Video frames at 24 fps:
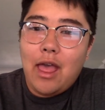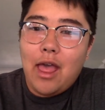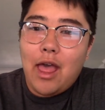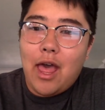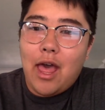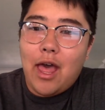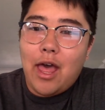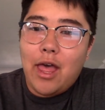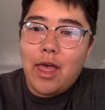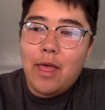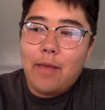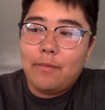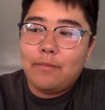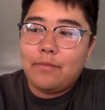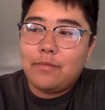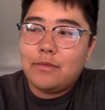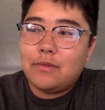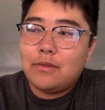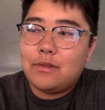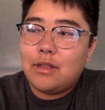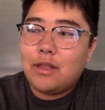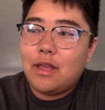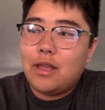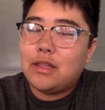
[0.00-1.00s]

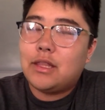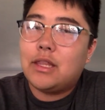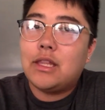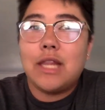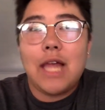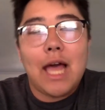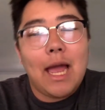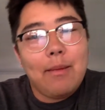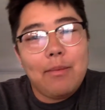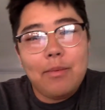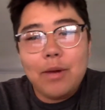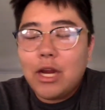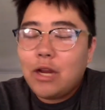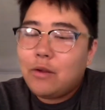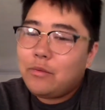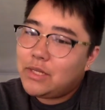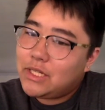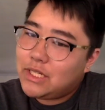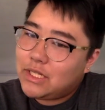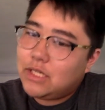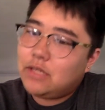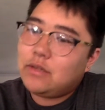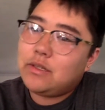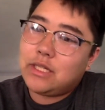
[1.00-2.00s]
the library
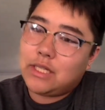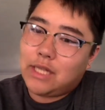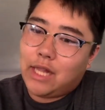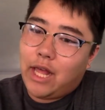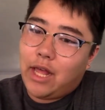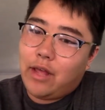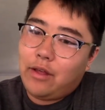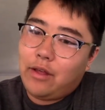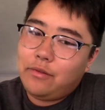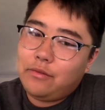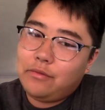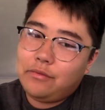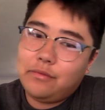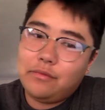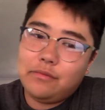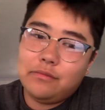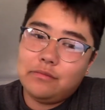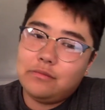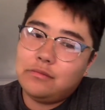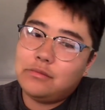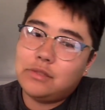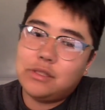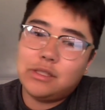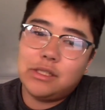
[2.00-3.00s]
was too slow.
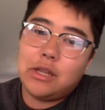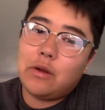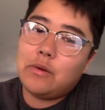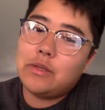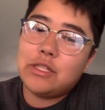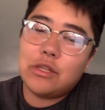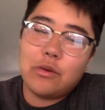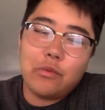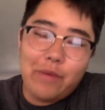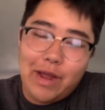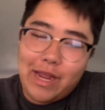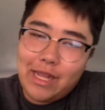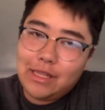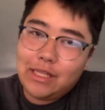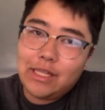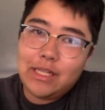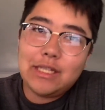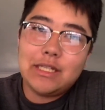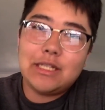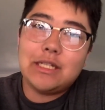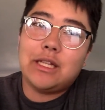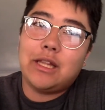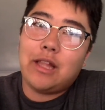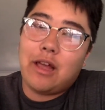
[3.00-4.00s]
There was a wait
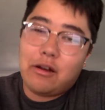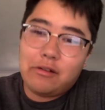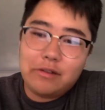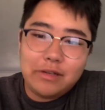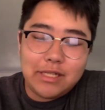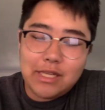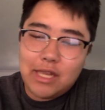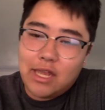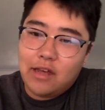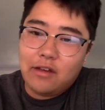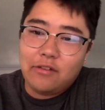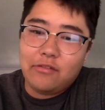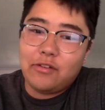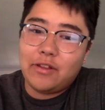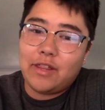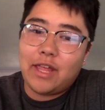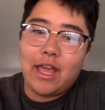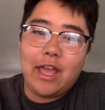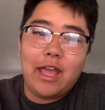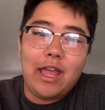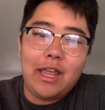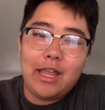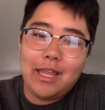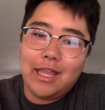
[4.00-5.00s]
list long as hell for
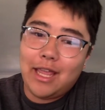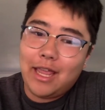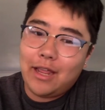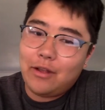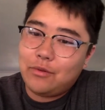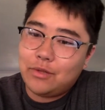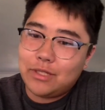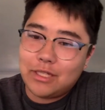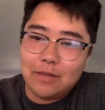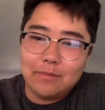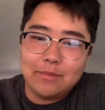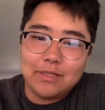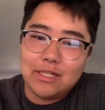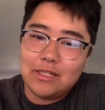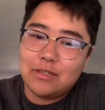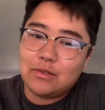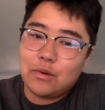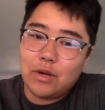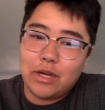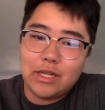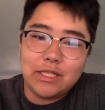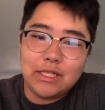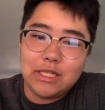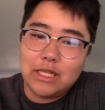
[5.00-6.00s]
that E equals MC
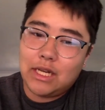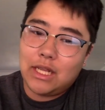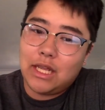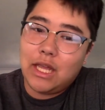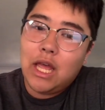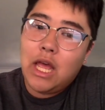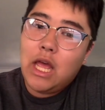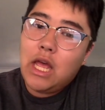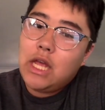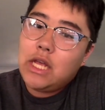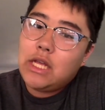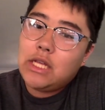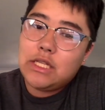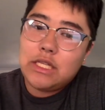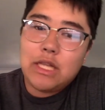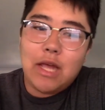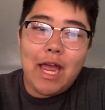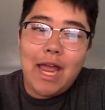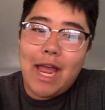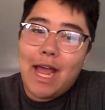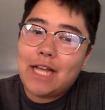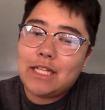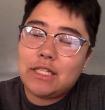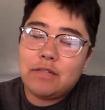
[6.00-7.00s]
squared CD. So
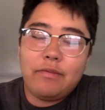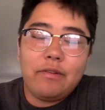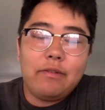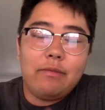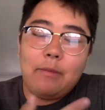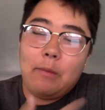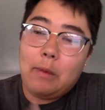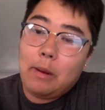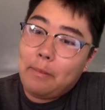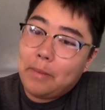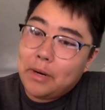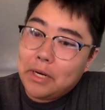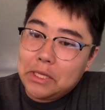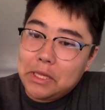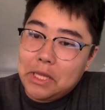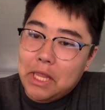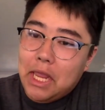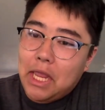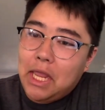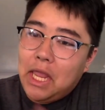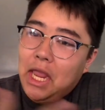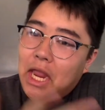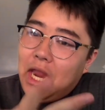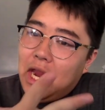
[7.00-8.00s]
I asked for it for my
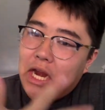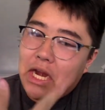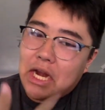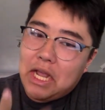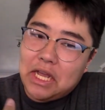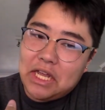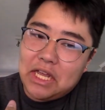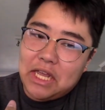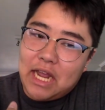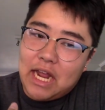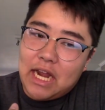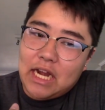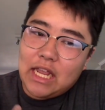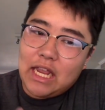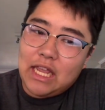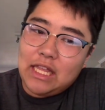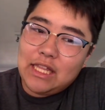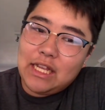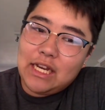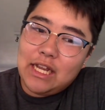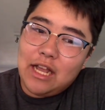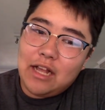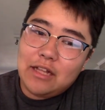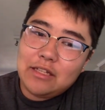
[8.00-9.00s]
birthday, and I got it. And
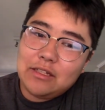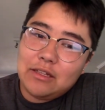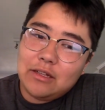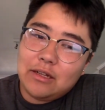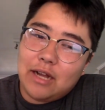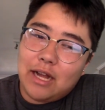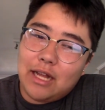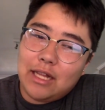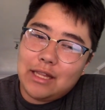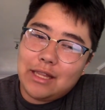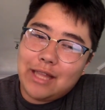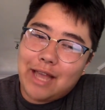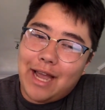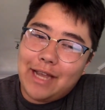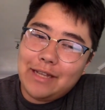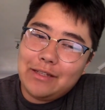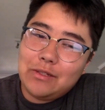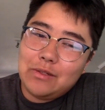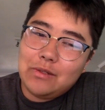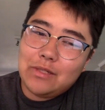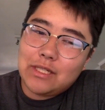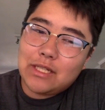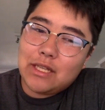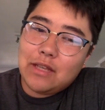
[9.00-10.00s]
then I also got the
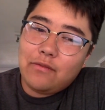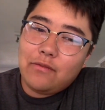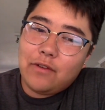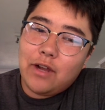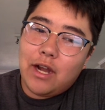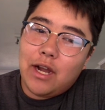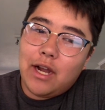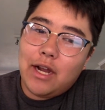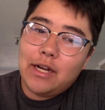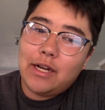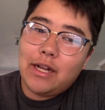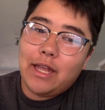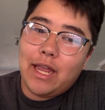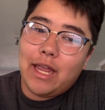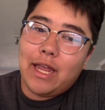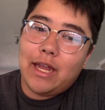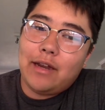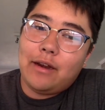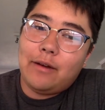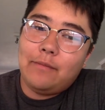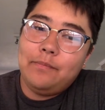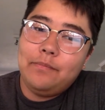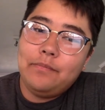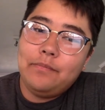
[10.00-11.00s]
iTunes gift card, and